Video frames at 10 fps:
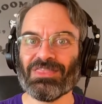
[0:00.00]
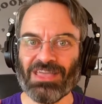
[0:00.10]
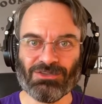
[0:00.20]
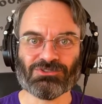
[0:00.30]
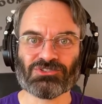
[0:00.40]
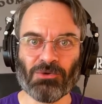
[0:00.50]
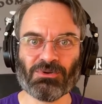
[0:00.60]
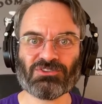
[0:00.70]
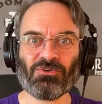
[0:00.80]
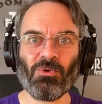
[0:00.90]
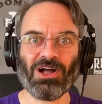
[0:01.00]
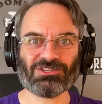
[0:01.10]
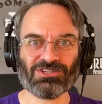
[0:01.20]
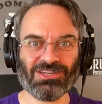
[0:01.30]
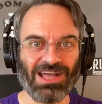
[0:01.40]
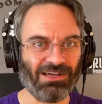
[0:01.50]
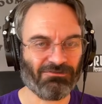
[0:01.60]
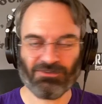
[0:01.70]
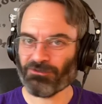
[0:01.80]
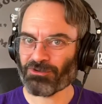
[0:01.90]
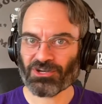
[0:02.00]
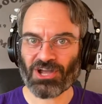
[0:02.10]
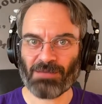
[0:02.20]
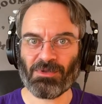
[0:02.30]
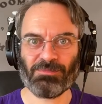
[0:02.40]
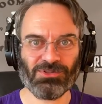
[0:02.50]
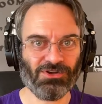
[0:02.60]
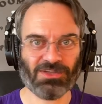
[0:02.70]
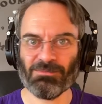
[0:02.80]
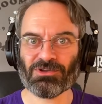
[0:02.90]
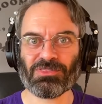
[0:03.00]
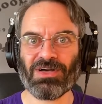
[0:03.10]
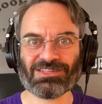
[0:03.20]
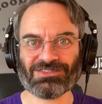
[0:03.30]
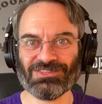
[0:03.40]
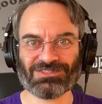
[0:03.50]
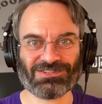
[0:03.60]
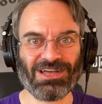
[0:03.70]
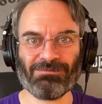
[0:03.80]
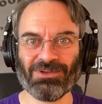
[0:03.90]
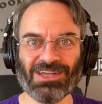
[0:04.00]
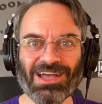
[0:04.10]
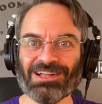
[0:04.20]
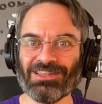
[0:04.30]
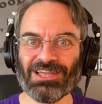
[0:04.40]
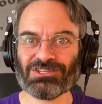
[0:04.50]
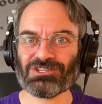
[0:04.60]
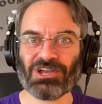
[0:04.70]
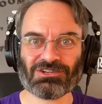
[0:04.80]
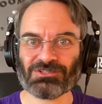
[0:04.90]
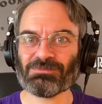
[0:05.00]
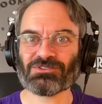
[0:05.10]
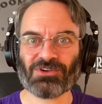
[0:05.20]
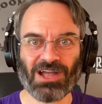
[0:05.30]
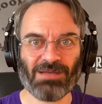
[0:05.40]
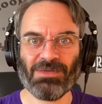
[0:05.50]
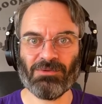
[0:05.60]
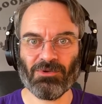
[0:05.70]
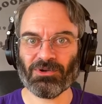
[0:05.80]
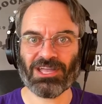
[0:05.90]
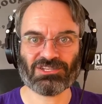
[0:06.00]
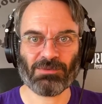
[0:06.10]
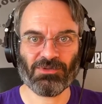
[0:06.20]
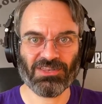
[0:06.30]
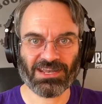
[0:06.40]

Thank you so much for watching. Feel free to comment below. Give me your thoughts on this topic. Like, share, subscribe, and we will catch up with you